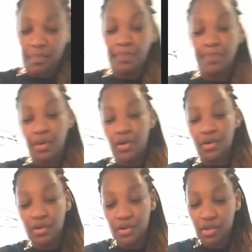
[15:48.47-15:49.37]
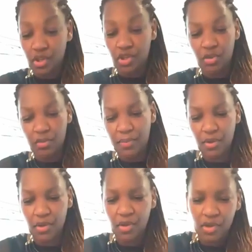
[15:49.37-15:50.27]
but you don't want to
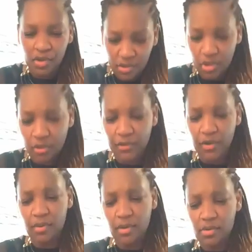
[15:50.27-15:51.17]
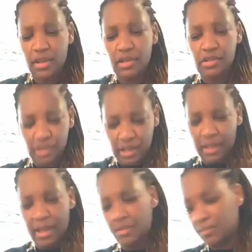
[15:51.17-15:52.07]
put too few in as well so you can
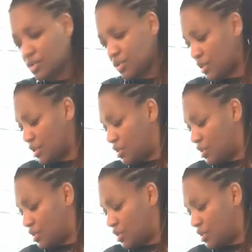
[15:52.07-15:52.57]
get them done.